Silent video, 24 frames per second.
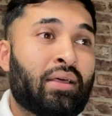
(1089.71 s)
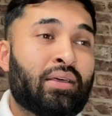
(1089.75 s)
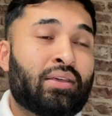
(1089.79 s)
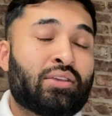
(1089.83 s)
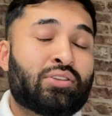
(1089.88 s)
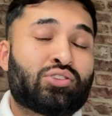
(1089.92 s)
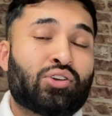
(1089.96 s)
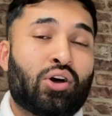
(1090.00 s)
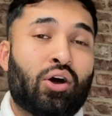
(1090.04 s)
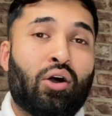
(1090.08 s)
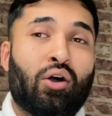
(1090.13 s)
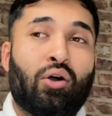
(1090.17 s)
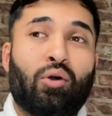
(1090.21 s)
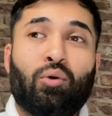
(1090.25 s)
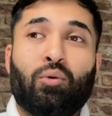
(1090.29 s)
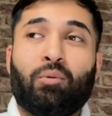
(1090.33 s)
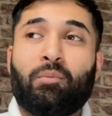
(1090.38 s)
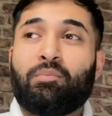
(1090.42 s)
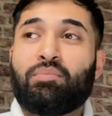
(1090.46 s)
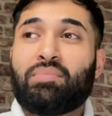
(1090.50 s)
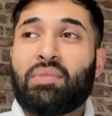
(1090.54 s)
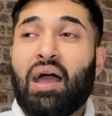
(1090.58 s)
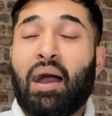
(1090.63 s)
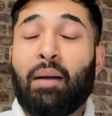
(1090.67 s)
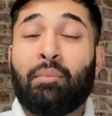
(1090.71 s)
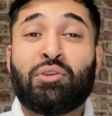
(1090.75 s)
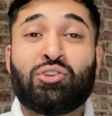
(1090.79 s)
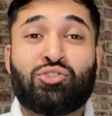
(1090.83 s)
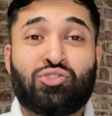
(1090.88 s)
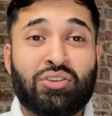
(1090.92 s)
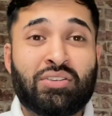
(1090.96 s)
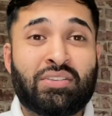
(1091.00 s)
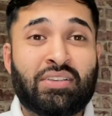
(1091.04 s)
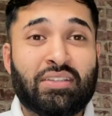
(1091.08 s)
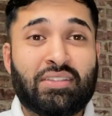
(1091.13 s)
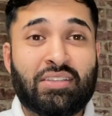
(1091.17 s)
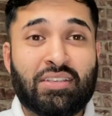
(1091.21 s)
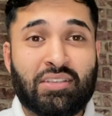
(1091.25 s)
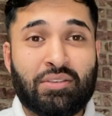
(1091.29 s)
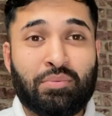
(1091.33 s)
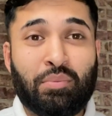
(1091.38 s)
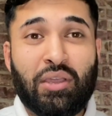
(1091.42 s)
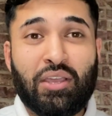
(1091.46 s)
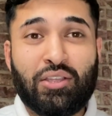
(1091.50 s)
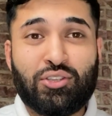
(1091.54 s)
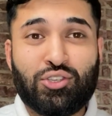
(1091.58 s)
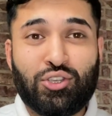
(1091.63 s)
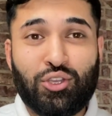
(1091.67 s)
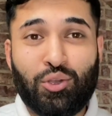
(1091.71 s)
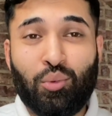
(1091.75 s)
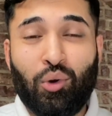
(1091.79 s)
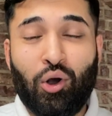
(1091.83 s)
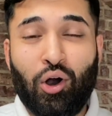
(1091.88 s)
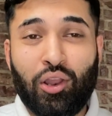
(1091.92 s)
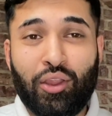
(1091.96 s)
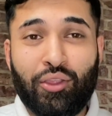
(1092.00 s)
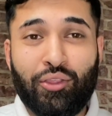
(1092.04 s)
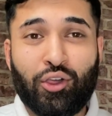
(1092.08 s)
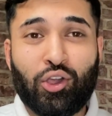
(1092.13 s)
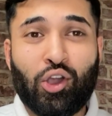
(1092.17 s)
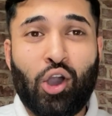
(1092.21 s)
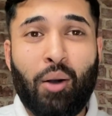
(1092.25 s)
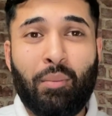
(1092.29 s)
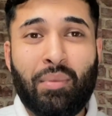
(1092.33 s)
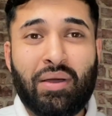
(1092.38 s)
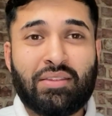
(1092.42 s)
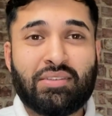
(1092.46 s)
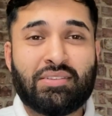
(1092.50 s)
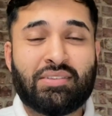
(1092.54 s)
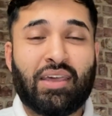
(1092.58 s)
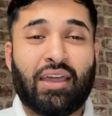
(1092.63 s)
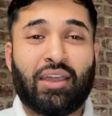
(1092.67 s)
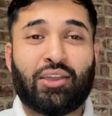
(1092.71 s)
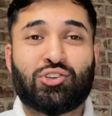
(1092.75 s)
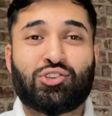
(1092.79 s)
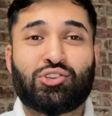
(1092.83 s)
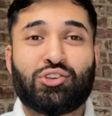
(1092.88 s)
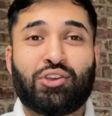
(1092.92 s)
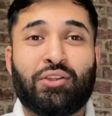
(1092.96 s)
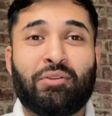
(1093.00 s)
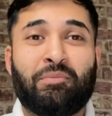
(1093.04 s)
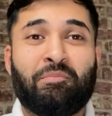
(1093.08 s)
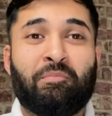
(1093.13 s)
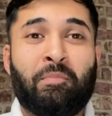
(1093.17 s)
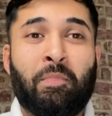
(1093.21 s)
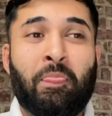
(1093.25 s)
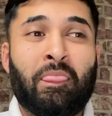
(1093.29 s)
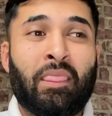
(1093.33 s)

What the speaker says: So I'm interested to speak to you all in the comment section.